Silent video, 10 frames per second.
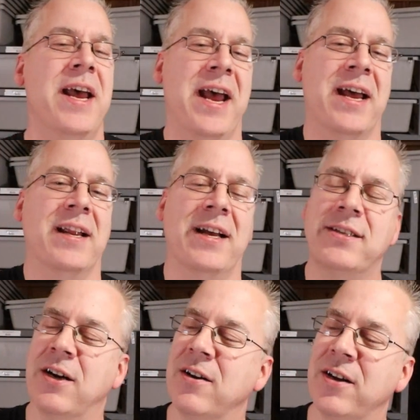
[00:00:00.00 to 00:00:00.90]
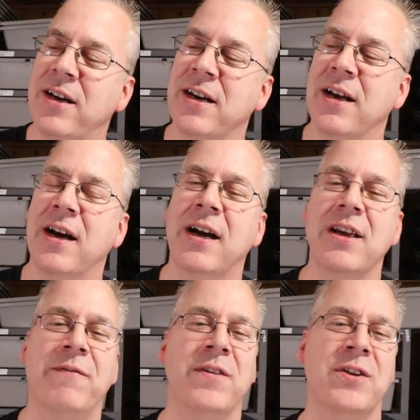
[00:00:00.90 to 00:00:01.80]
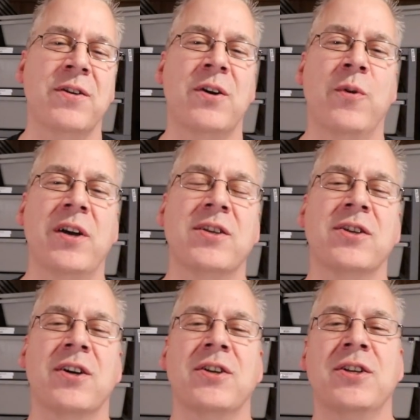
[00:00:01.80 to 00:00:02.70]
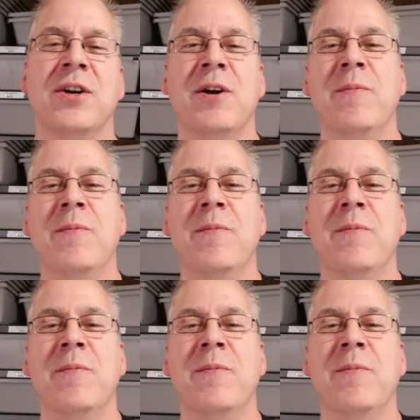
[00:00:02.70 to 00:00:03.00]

And I started looking, if you do a quick search